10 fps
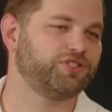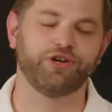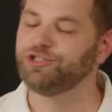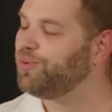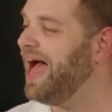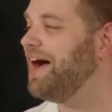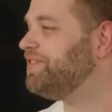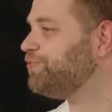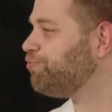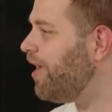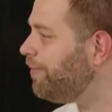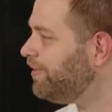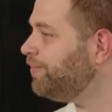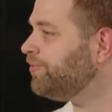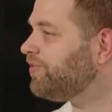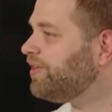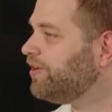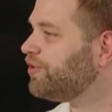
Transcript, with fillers: The church will have its problems.